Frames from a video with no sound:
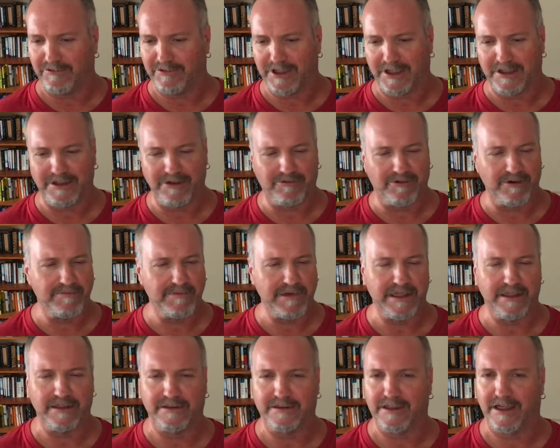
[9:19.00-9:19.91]
they were
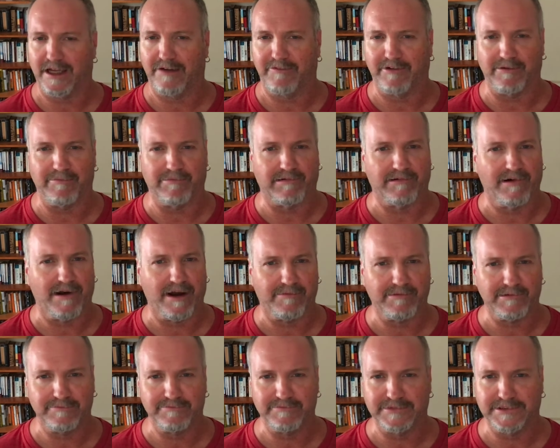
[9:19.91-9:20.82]
immediately having
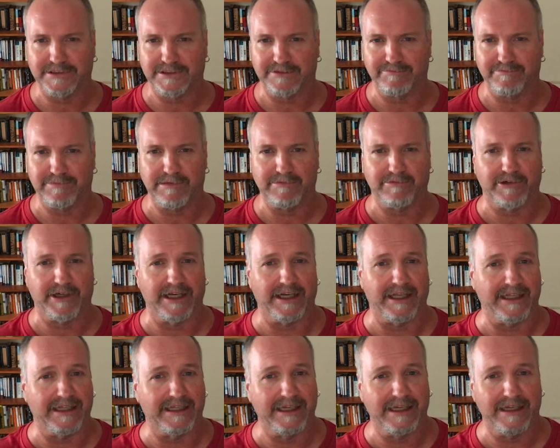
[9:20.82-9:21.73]
problems and people were
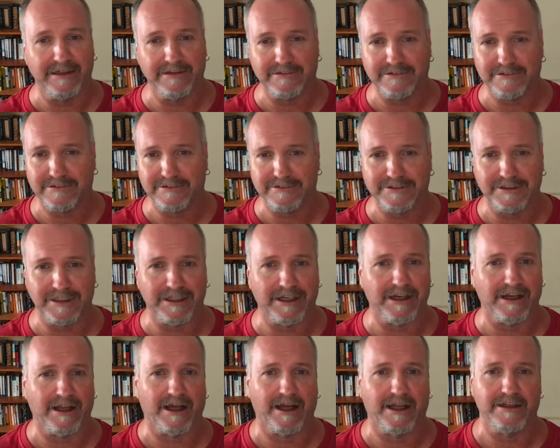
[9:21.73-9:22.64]
getting killed
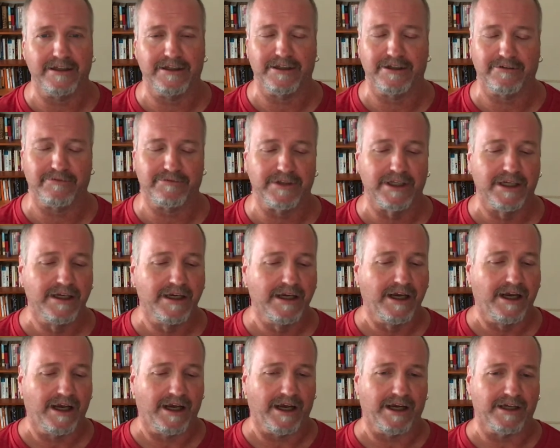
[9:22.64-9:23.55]
and
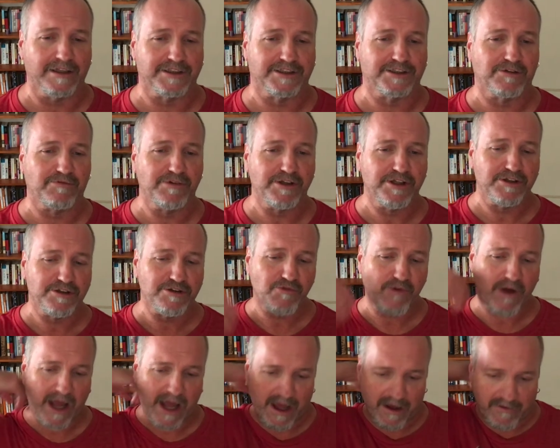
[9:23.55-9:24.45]
so when you
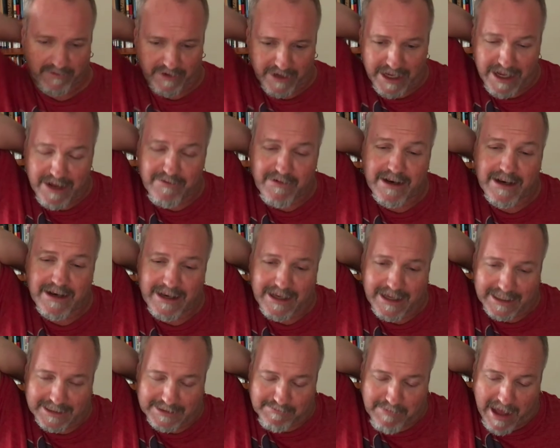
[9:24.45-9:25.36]
do have even
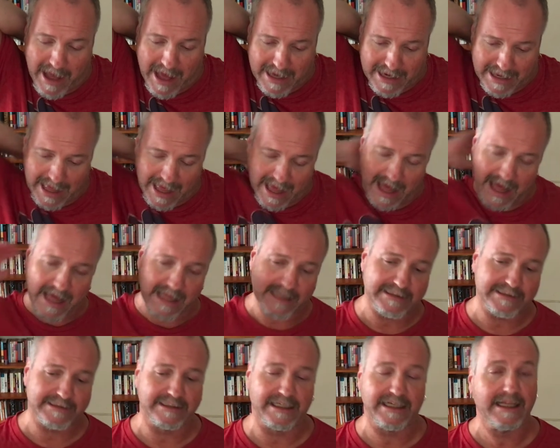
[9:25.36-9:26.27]
as bad
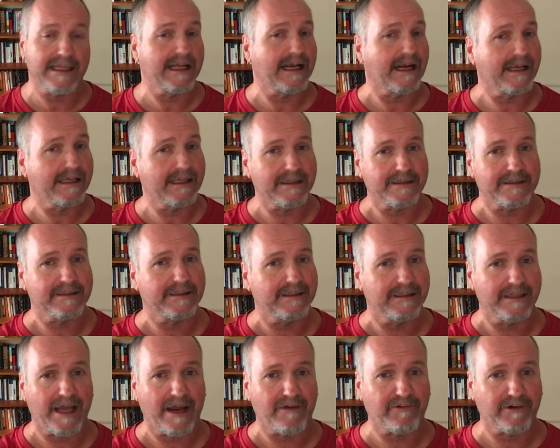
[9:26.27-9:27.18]
as, and again I get
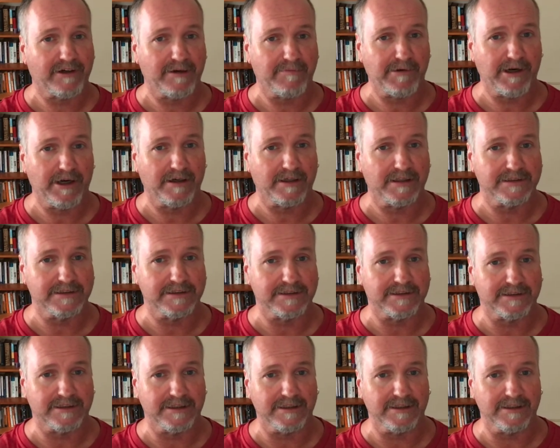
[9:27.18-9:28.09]
the African
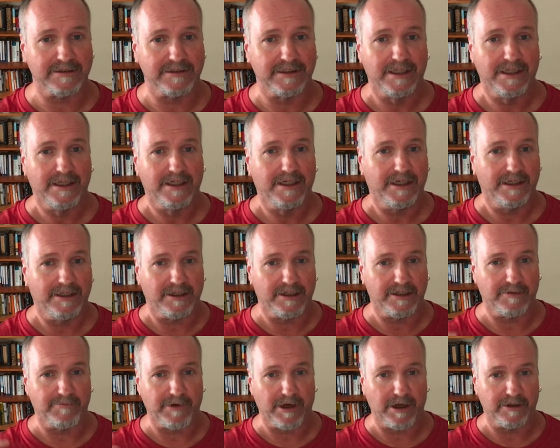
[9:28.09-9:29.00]
Americans,
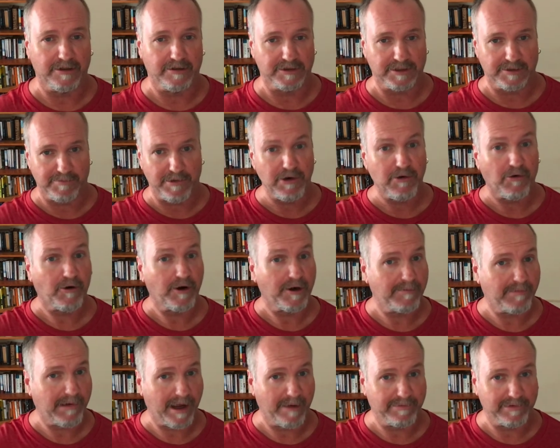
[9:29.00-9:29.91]
there's a
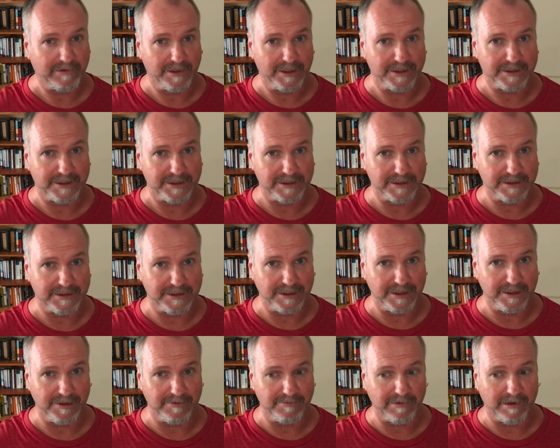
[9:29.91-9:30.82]
minority populations
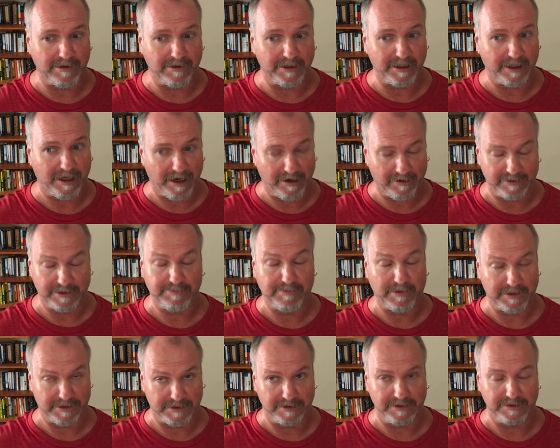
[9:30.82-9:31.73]
like
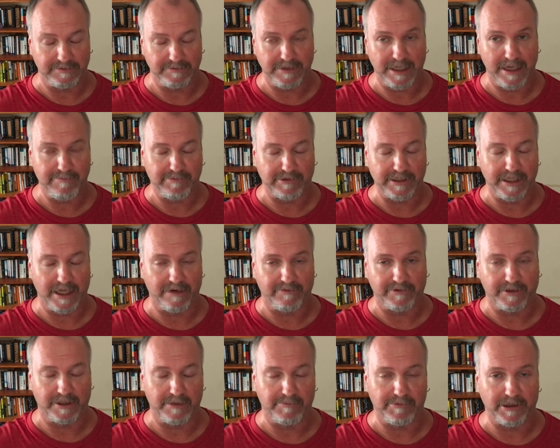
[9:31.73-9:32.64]
especially namely
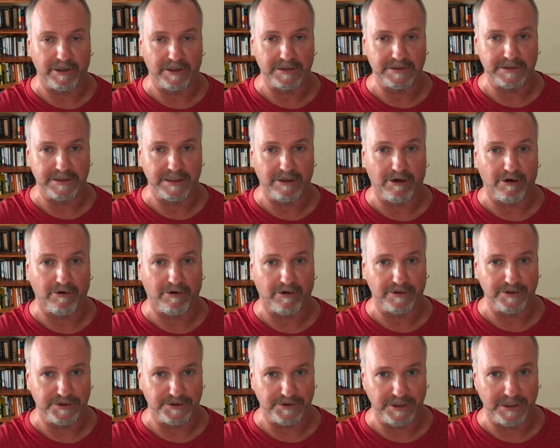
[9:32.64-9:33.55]
African Americans in our
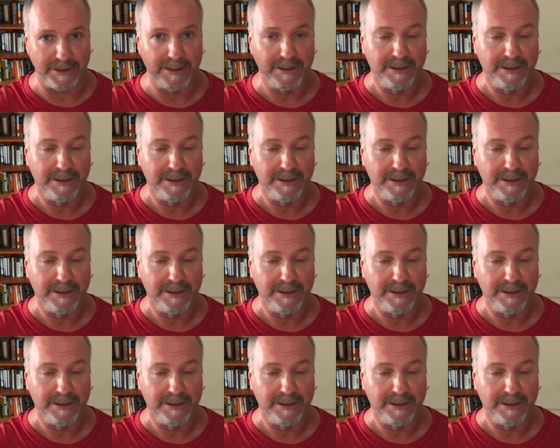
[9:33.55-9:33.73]
country